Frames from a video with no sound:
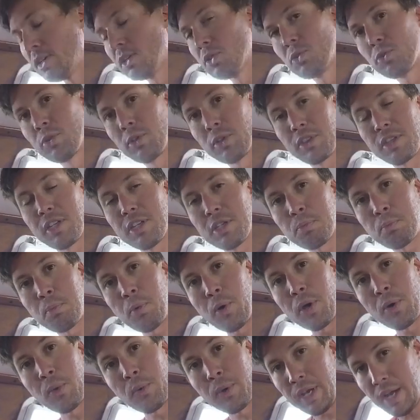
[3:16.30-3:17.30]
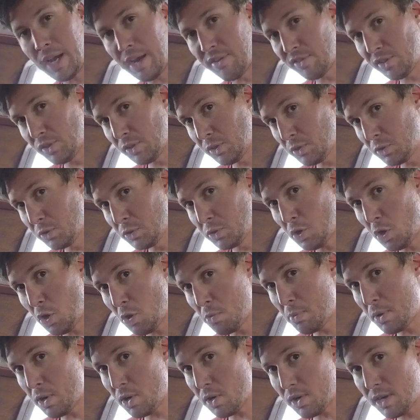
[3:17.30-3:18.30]
So at this point, we have our little dough
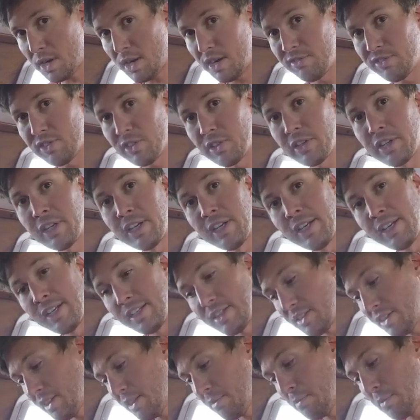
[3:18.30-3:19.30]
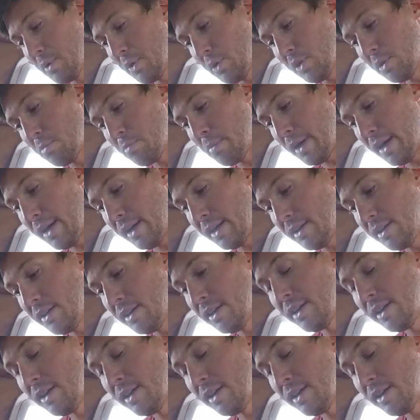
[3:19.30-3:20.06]
ball covered. It's in the middle of the pan,